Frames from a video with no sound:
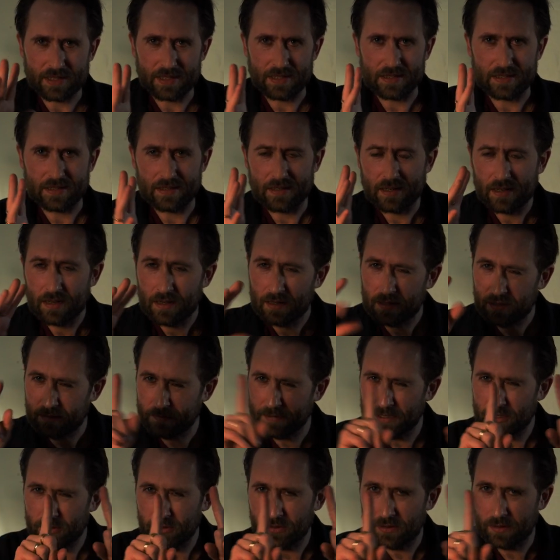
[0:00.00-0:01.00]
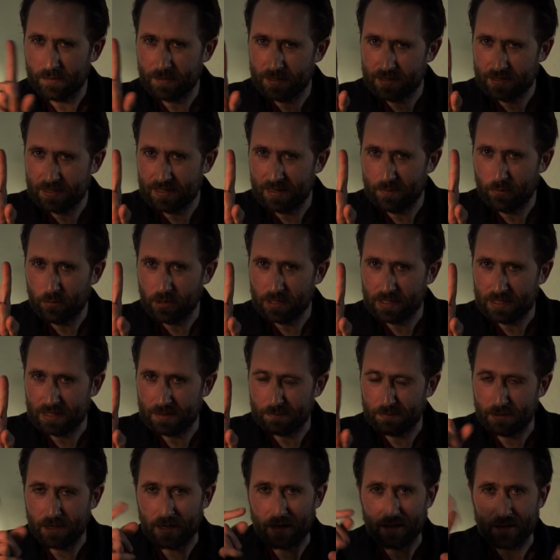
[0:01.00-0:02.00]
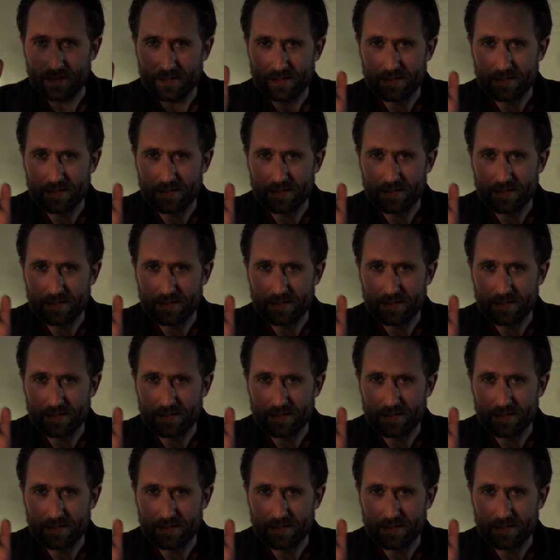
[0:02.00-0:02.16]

and just make sure they're a bit separated apart